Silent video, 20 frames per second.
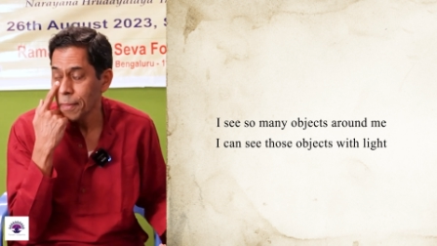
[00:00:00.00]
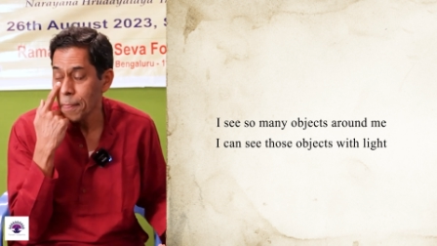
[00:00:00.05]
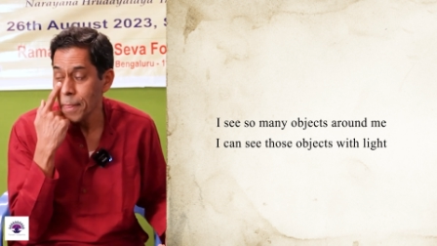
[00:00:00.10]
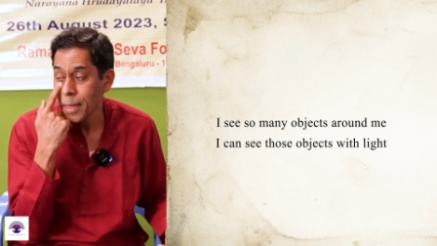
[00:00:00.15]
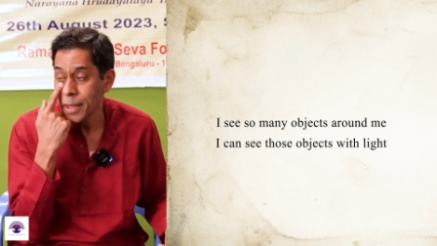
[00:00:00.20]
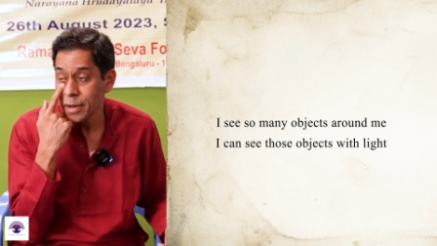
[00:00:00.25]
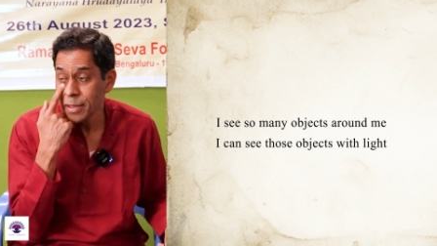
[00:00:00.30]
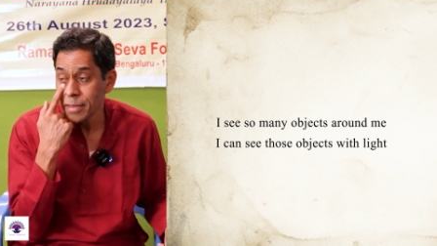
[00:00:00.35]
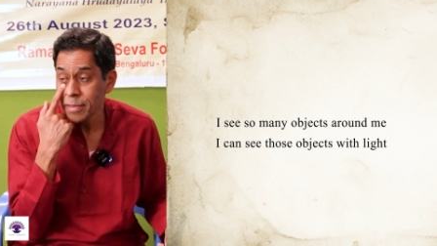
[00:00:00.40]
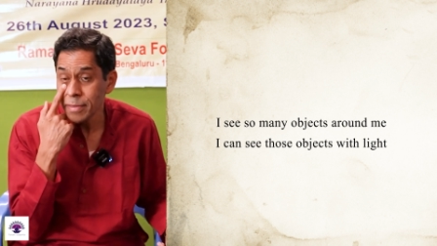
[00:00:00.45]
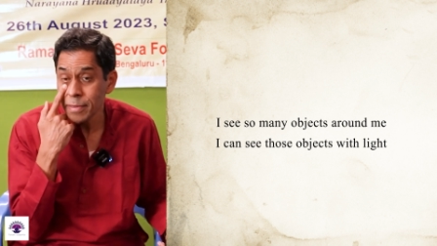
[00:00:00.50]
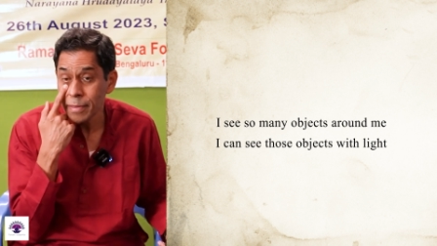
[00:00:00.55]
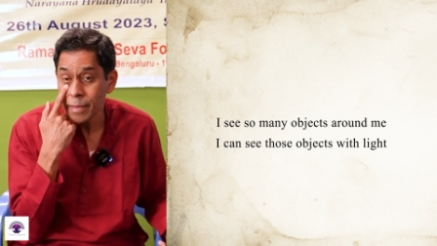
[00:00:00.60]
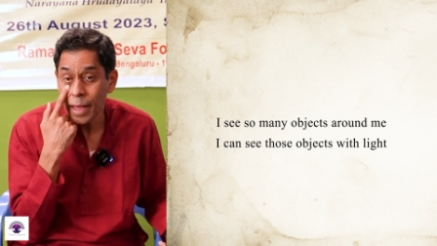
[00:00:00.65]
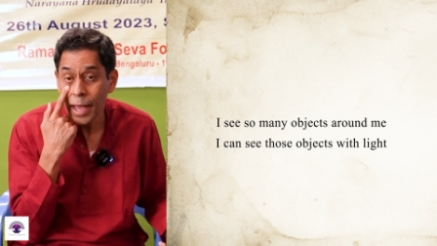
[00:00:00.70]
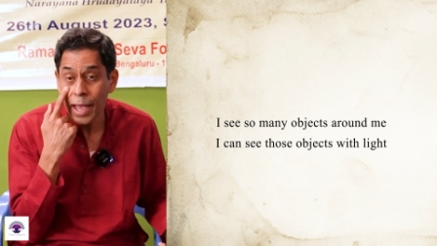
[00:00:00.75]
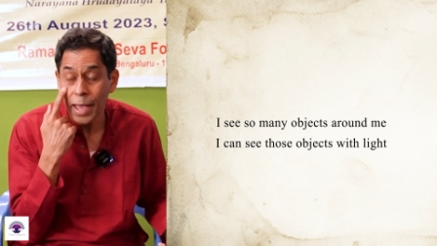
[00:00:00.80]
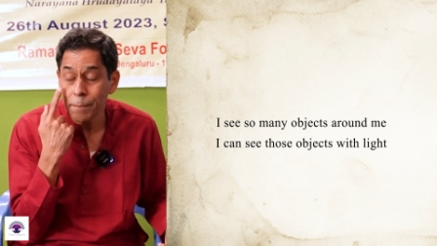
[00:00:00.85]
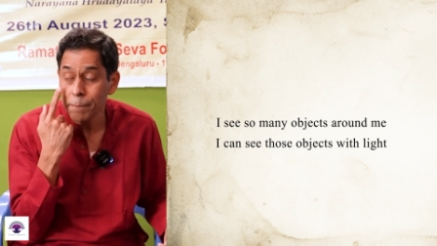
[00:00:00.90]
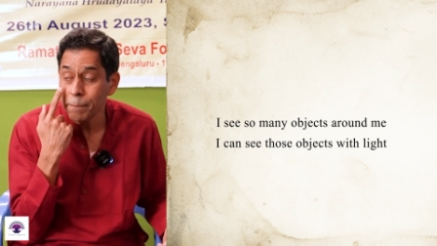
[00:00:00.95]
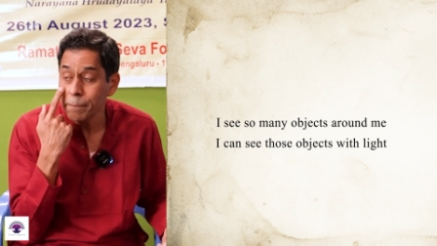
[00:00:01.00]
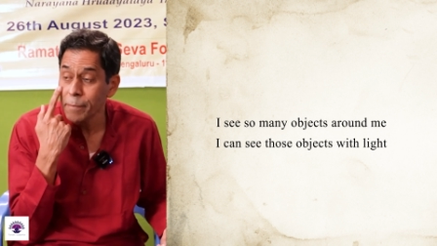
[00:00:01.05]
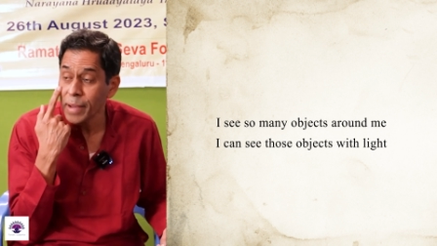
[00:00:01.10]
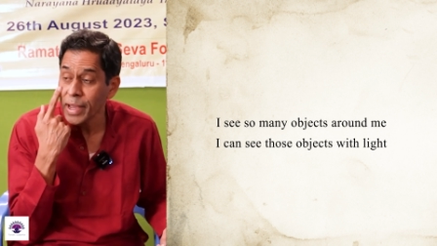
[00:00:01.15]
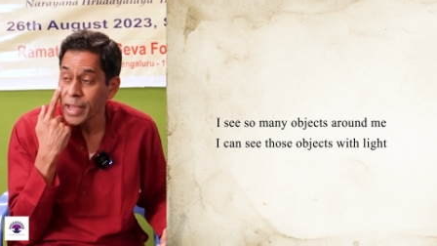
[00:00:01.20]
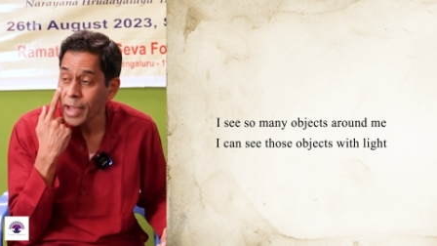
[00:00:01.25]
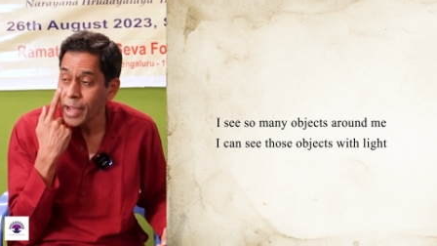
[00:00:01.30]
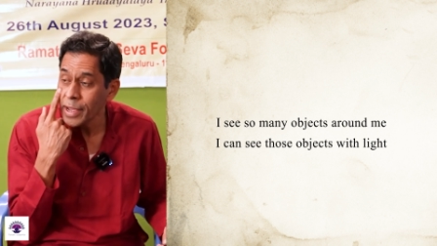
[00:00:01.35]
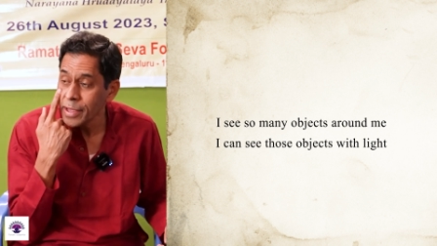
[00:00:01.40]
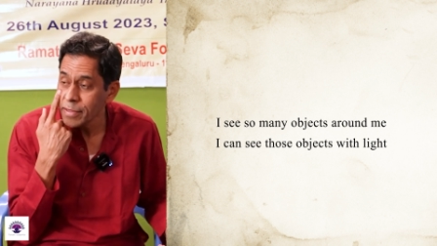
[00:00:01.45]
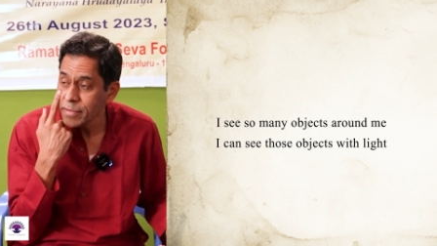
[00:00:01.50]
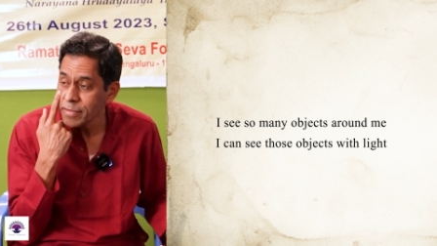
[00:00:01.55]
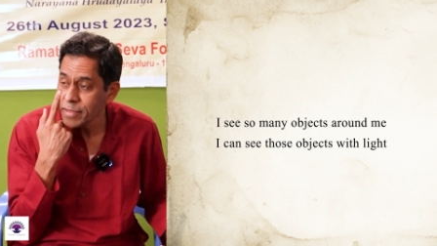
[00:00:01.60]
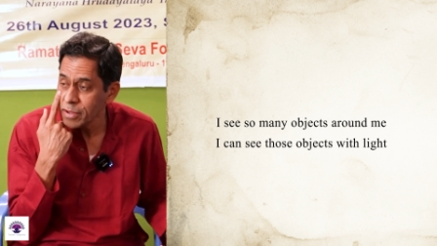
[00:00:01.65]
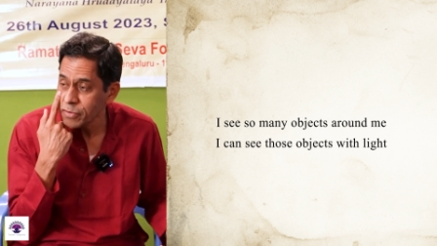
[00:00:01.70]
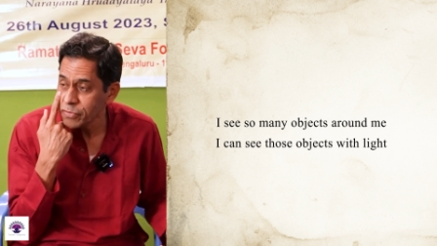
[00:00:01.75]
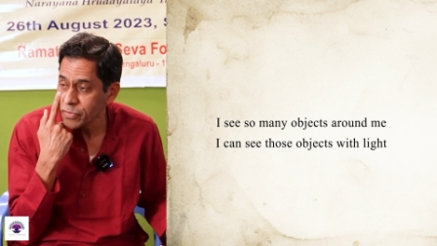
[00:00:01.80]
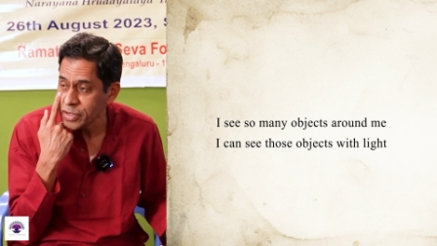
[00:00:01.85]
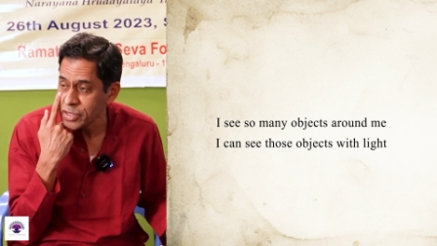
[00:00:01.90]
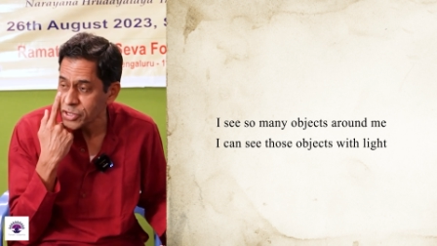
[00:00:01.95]
my eyes
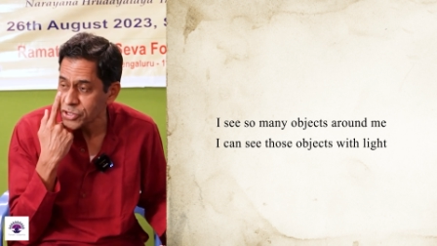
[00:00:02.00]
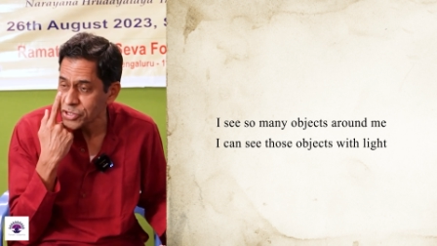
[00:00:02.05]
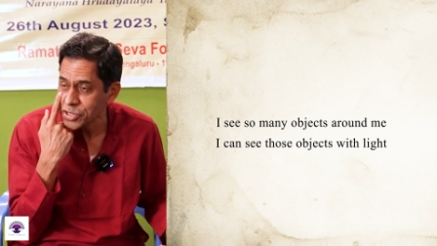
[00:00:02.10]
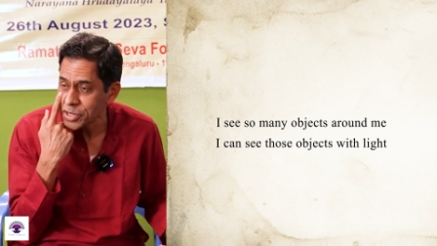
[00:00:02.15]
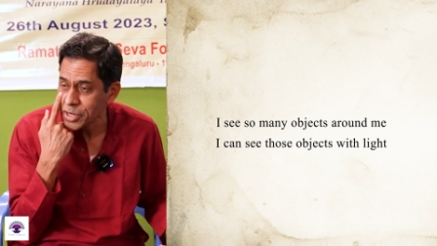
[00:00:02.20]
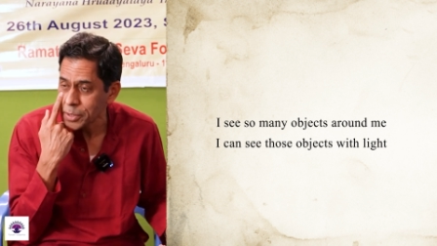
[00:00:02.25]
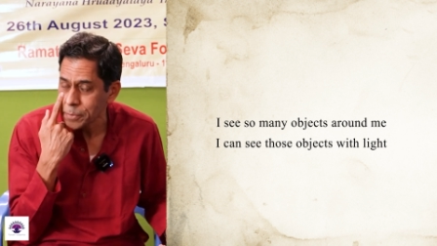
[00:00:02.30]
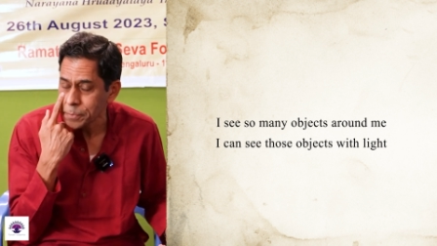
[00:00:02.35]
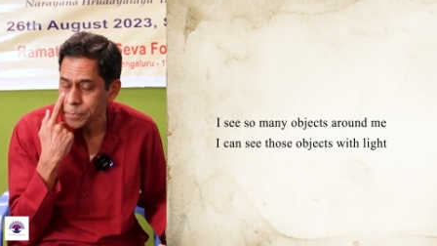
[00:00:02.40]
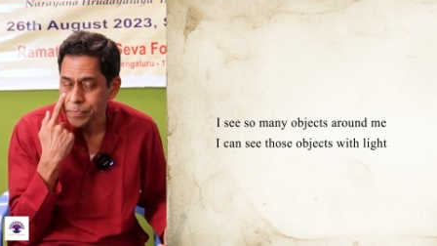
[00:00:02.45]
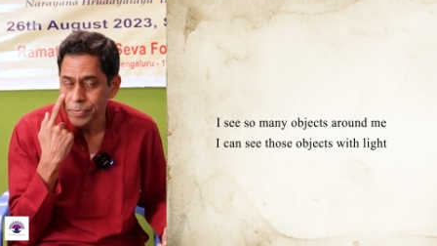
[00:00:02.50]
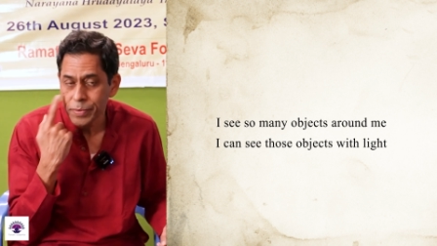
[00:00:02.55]
are functioning.